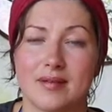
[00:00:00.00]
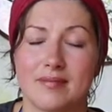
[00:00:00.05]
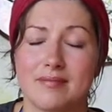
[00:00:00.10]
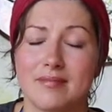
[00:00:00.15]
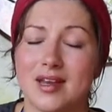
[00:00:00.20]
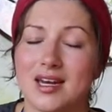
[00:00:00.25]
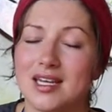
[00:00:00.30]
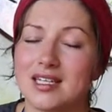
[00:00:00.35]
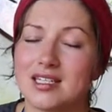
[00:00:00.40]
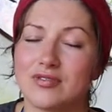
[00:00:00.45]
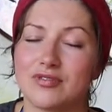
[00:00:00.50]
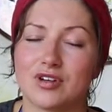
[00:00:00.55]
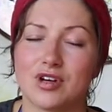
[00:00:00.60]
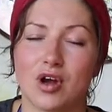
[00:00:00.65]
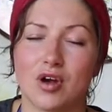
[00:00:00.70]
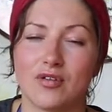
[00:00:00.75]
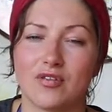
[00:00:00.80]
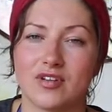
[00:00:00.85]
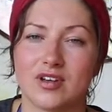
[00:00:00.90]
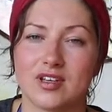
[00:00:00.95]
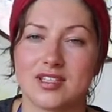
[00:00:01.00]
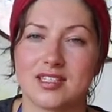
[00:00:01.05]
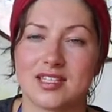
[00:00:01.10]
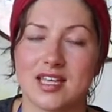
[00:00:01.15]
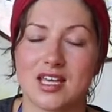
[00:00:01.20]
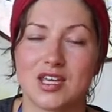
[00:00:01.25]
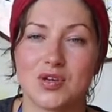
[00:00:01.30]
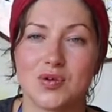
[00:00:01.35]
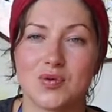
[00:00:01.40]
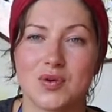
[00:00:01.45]
many different offers
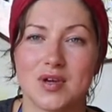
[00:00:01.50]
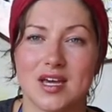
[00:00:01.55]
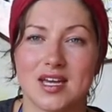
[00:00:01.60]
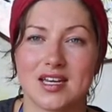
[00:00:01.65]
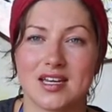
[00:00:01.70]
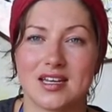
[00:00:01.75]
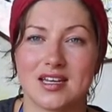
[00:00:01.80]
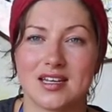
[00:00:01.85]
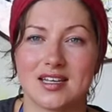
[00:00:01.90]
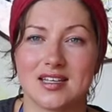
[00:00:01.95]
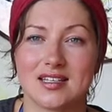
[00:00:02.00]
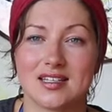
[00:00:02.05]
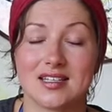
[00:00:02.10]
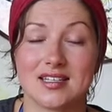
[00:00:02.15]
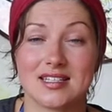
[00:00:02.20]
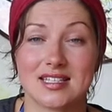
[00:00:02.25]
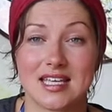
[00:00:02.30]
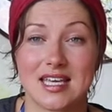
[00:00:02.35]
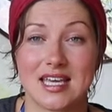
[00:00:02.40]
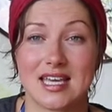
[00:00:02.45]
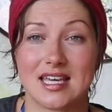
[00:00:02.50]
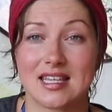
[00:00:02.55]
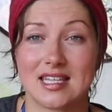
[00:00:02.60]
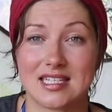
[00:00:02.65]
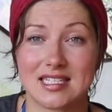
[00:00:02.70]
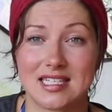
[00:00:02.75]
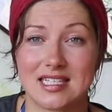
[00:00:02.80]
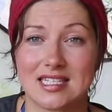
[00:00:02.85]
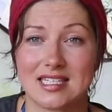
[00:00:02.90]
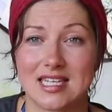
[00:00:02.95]
that you can see in the
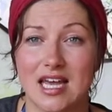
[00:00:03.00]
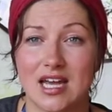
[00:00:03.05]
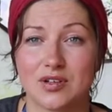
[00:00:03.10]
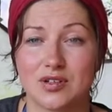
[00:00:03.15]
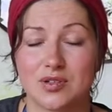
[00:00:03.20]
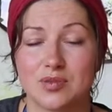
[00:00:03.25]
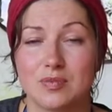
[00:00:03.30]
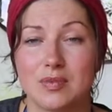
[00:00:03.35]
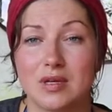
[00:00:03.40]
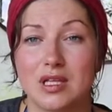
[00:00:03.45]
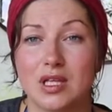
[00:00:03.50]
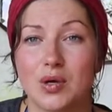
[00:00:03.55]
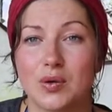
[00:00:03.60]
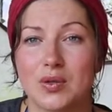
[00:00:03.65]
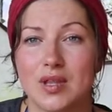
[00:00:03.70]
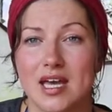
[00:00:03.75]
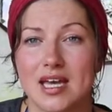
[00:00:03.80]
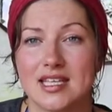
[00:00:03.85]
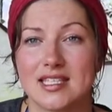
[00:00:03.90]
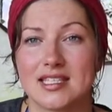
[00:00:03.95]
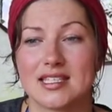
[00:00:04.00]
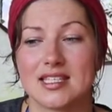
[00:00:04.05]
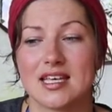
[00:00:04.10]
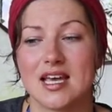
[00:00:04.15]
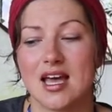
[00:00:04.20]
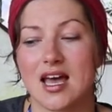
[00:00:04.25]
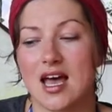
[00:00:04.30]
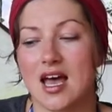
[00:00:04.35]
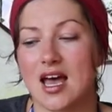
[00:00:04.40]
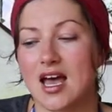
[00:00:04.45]
details below this.
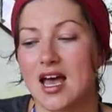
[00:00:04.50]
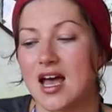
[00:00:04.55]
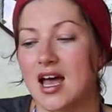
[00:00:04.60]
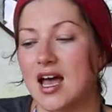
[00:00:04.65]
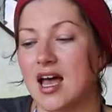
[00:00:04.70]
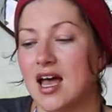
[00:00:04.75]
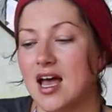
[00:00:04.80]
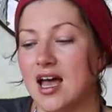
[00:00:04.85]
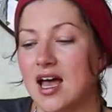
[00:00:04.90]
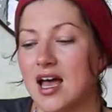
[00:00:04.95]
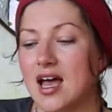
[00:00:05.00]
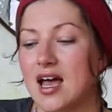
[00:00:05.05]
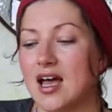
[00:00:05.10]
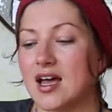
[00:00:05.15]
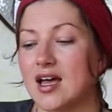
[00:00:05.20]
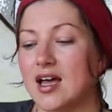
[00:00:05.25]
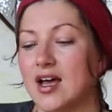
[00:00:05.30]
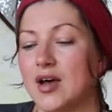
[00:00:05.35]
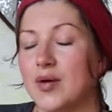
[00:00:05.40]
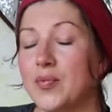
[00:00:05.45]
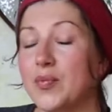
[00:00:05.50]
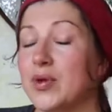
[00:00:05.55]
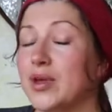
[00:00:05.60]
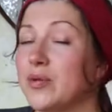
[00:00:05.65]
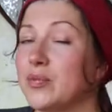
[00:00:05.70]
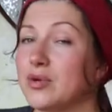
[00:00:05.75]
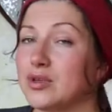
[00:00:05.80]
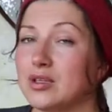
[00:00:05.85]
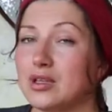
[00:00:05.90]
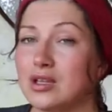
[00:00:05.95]
And we
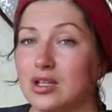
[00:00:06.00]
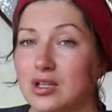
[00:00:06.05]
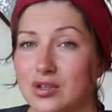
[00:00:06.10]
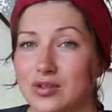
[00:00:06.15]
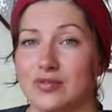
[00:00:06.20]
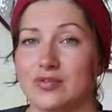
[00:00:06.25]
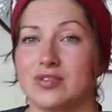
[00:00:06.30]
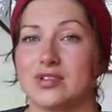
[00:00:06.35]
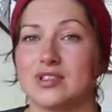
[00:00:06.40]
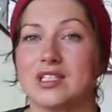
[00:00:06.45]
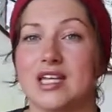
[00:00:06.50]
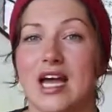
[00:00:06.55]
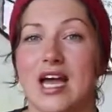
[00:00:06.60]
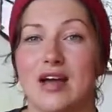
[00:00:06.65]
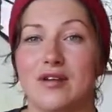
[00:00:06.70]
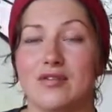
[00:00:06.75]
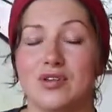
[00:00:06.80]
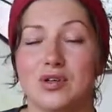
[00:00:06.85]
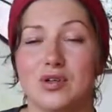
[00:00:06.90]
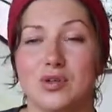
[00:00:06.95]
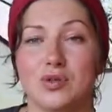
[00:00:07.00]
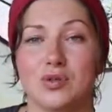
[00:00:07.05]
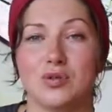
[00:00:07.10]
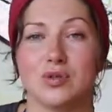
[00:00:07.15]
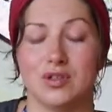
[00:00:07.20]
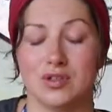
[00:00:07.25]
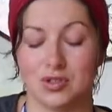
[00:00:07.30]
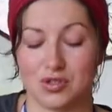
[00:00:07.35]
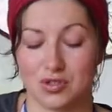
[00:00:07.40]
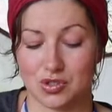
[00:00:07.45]
would love to have you
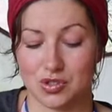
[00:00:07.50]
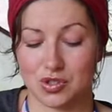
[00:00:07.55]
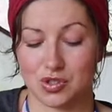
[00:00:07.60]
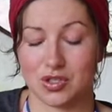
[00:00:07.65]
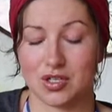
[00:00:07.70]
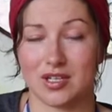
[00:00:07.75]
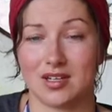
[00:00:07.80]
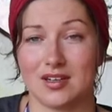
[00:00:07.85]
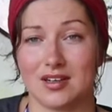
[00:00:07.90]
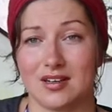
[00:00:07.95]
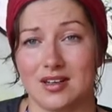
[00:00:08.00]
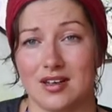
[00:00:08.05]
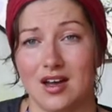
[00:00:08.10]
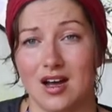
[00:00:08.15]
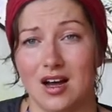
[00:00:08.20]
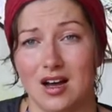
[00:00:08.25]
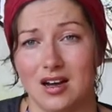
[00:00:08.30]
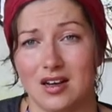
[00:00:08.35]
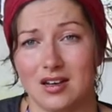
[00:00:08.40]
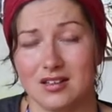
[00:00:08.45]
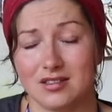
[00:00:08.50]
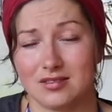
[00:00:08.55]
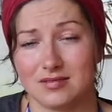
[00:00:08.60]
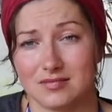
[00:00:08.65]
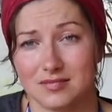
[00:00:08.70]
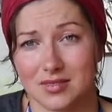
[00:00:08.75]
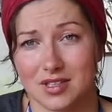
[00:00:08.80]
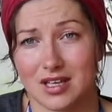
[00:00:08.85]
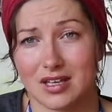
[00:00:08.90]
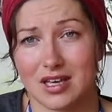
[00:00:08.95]
join our
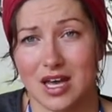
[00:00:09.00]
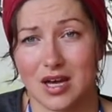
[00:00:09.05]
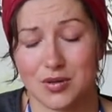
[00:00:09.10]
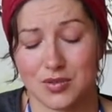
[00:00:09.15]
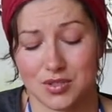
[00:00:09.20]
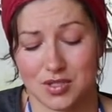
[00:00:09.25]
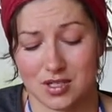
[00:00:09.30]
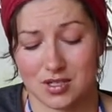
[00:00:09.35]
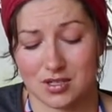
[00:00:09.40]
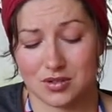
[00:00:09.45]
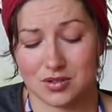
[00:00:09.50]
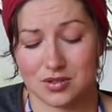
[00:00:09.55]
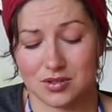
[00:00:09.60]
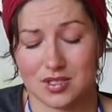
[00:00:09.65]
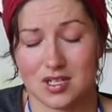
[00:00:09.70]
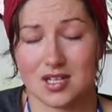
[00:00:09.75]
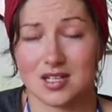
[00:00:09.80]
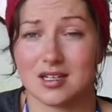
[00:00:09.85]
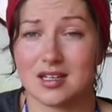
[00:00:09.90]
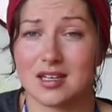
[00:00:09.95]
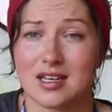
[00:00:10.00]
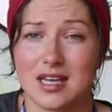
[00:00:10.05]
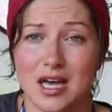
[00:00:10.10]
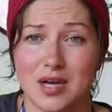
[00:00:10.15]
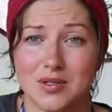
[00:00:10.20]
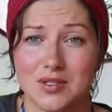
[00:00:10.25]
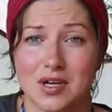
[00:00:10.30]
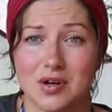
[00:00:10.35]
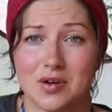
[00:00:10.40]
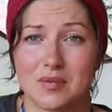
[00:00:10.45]
cacao circles, our cacao
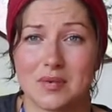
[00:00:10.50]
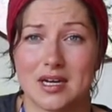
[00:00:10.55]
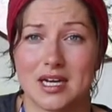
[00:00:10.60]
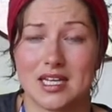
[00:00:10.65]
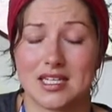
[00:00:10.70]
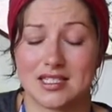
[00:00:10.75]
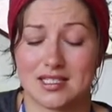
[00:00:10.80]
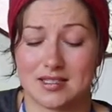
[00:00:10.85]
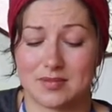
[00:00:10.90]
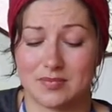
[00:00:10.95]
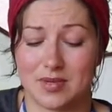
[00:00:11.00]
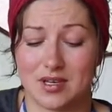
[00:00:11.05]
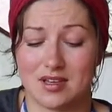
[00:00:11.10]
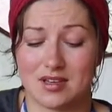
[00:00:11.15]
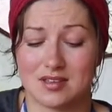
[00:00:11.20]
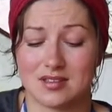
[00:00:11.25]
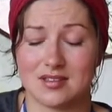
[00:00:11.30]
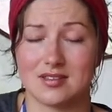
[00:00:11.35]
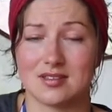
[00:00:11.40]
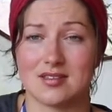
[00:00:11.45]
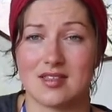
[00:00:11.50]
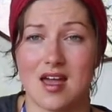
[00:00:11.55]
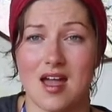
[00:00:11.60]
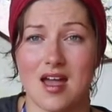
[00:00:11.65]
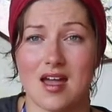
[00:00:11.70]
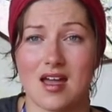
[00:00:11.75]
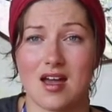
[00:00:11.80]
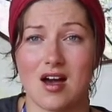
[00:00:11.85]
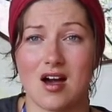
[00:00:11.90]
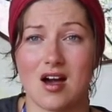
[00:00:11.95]
ceremonies, because
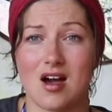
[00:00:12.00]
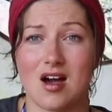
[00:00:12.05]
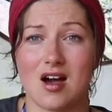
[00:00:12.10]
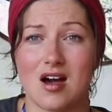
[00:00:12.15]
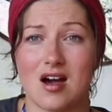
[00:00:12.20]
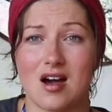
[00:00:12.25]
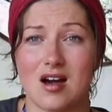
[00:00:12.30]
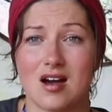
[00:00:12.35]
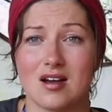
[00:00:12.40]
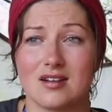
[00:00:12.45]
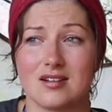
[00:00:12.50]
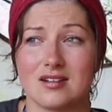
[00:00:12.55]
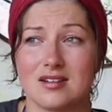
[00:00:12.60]
they are